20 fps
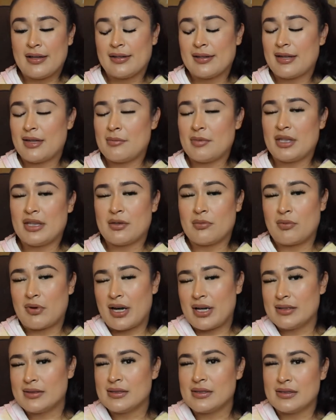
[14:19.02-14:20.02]
I mean, the
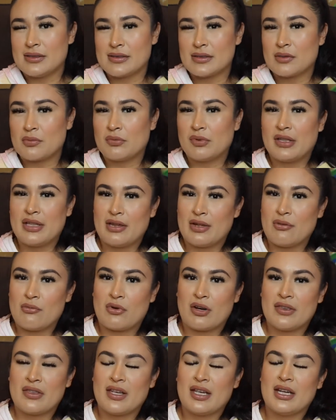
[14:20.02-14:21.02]
price is completely
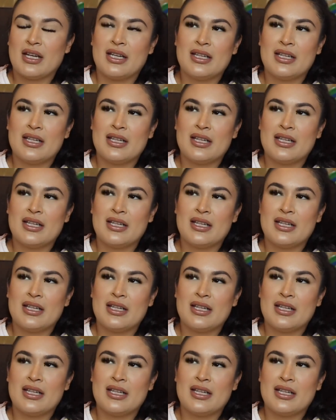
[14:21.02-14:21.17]
worth it.